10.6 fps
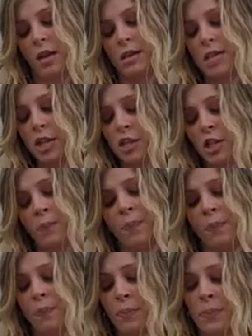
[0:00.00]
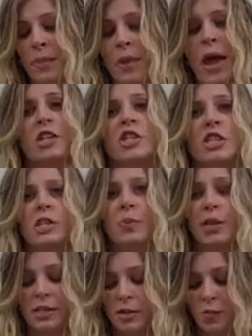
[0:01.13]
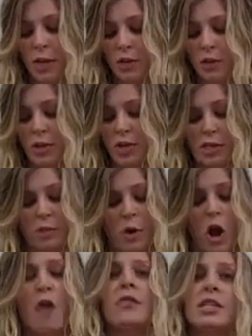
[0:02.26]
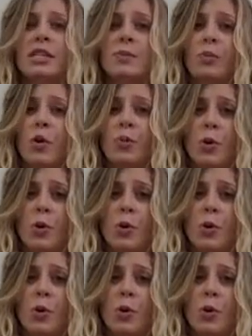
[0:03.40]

Such impassioned displays of patriotism are often deemed more